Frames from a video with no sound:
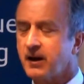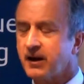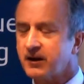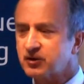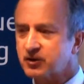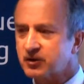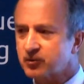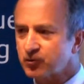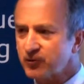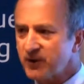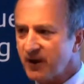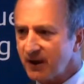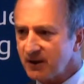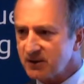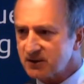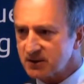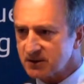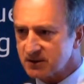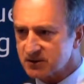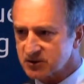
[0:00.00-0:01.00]
It
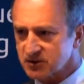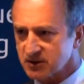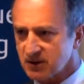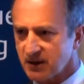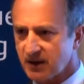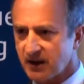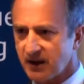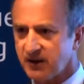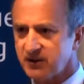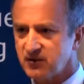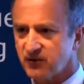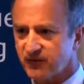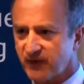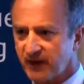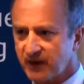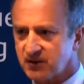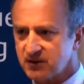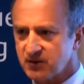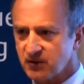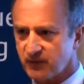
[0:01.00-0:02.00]
created an
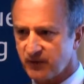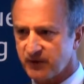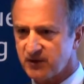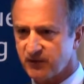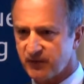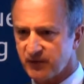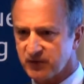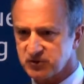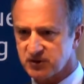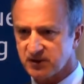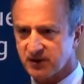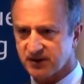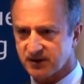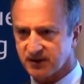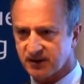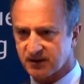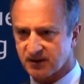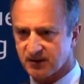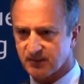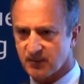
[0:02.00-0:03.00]
effective and efficient
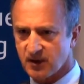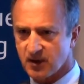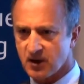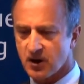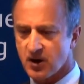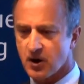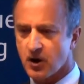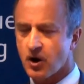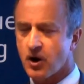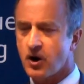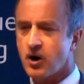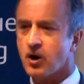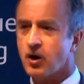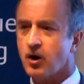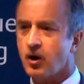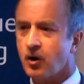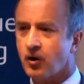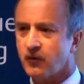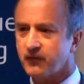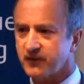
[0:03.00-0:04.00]
system
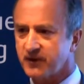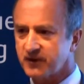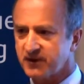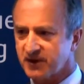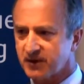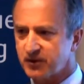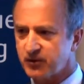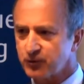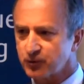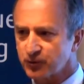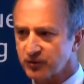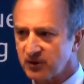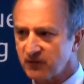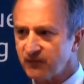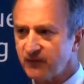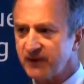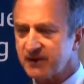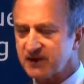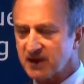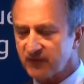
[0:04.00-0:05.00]
of security
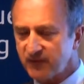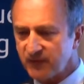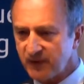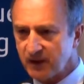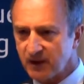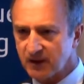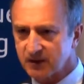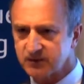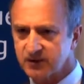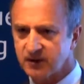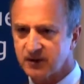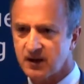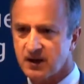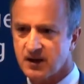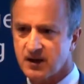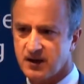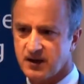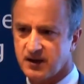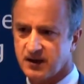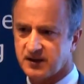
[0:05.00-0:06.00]
vis-à-vis the
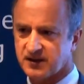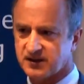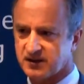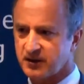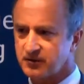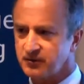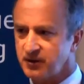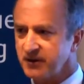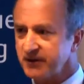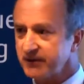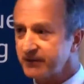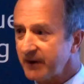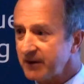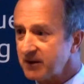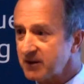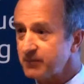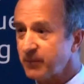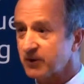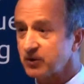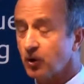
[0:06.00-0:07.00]
external
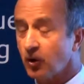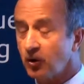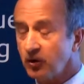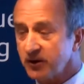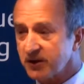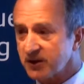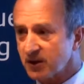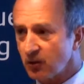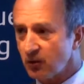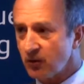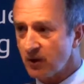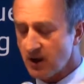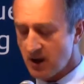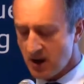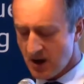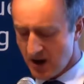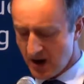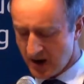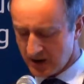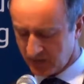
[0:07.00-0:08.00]
threats, but also
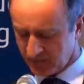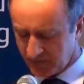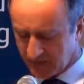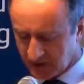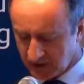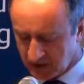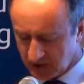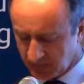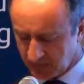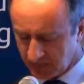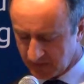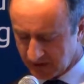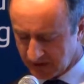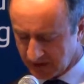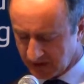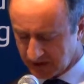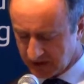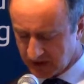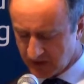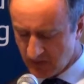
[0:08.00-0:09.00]
an effective
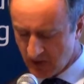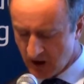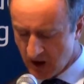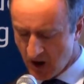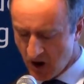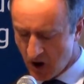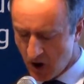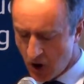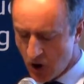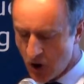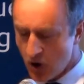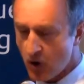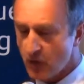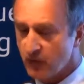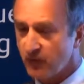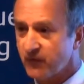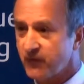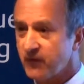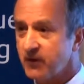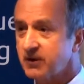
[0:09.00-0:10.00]
system
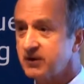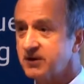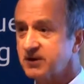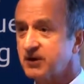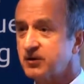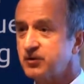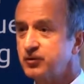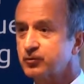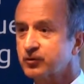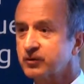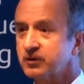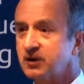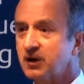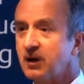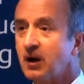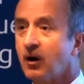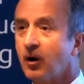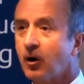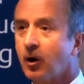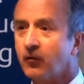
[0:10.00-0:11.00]
of
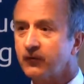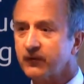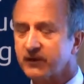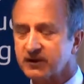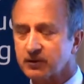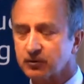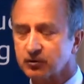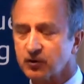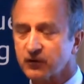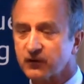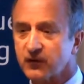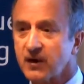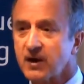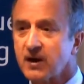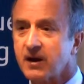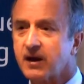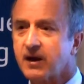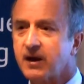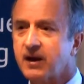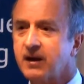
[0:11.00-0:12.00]
security, of a sort of
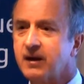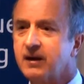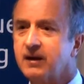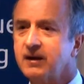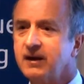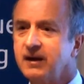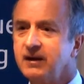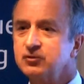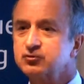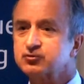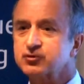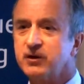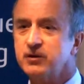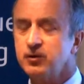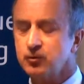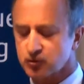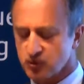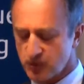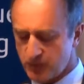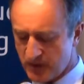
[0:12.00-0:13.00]

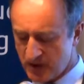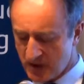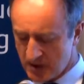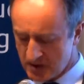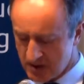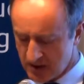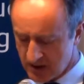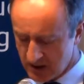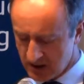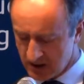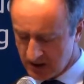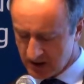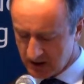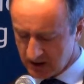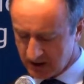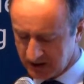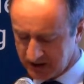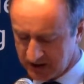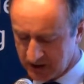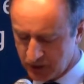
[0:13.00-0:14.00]
intra-European
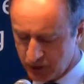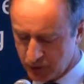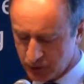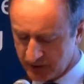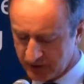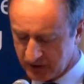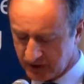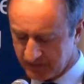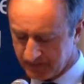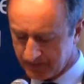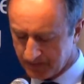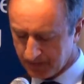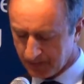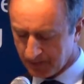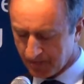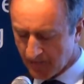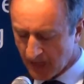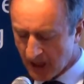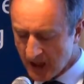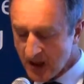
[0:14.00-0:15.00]
security.
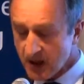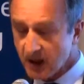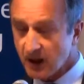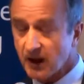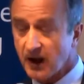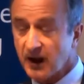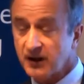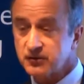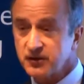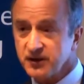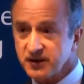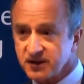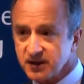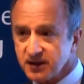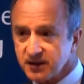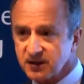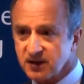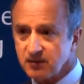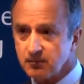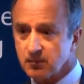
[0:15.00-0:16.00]
And this
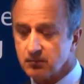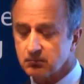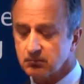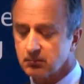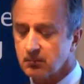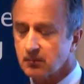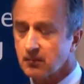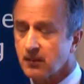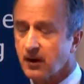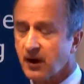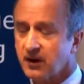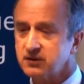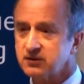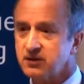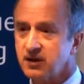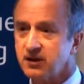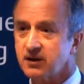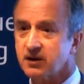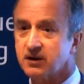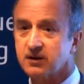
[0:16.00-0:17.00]
system had
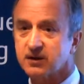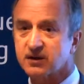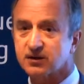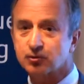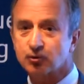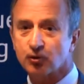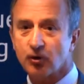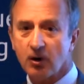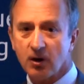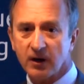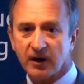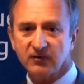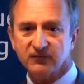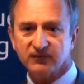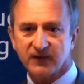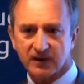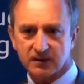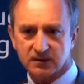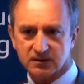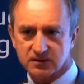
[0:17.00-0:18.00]
the strong
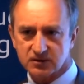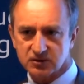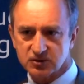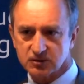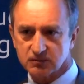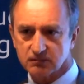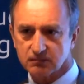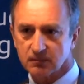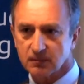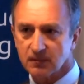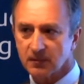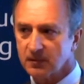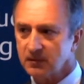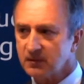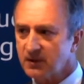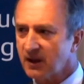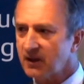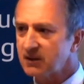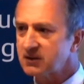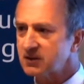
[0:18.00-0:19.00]
advantage
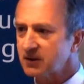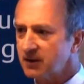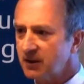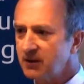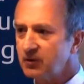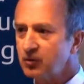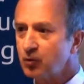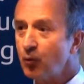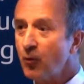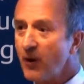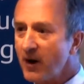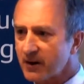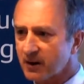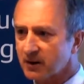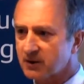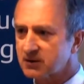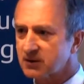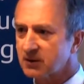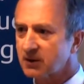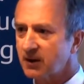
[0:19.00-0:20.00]
that it
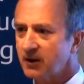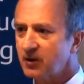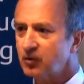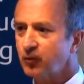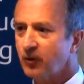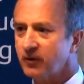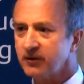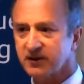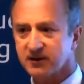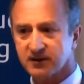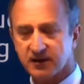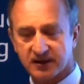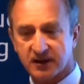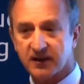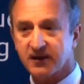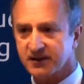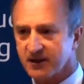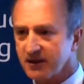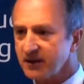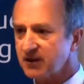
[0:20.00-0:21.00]
worked. It was
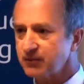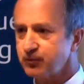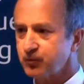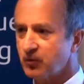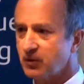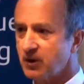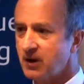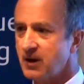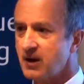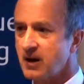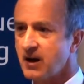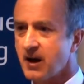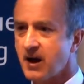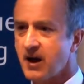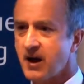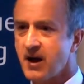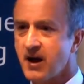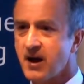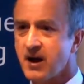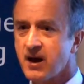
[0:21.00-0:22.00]
successful.
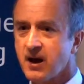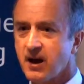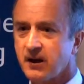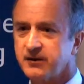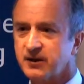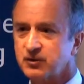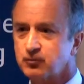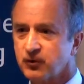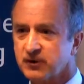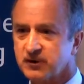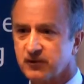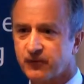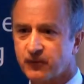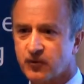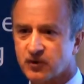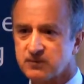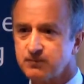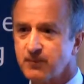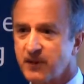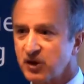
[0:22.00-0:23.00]
That was, of
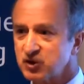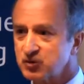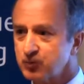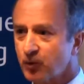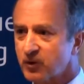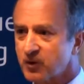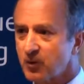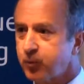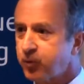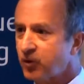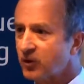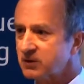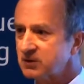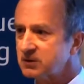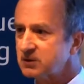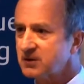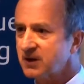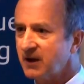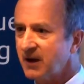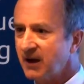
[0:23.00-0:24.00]
course, much more
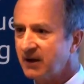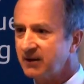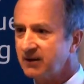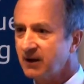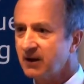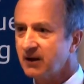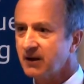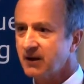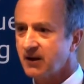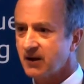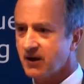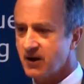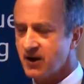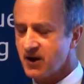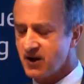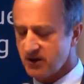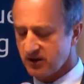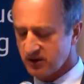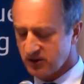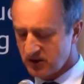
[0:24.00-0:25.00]
important than
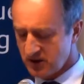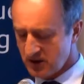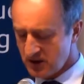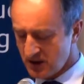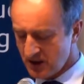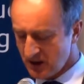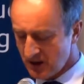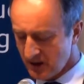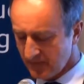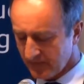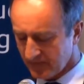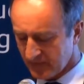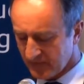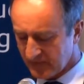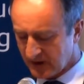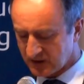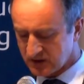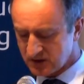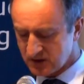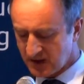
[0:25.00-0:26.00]
the
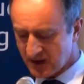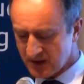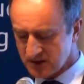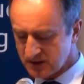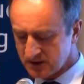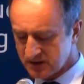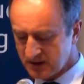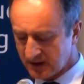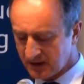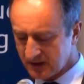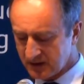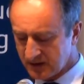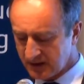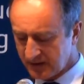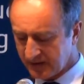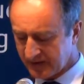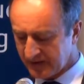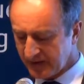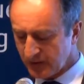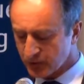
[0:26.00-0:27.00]

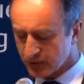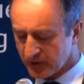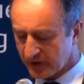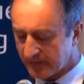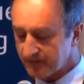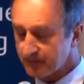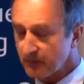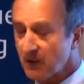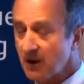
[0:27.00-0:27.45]
theory.